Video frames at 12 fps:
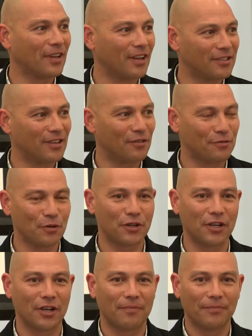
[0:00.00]
It's
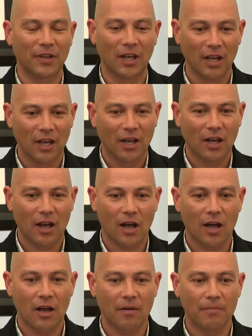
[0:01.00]
unfortunate.
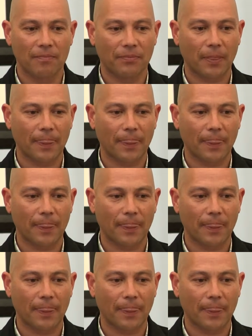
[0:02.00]
Um,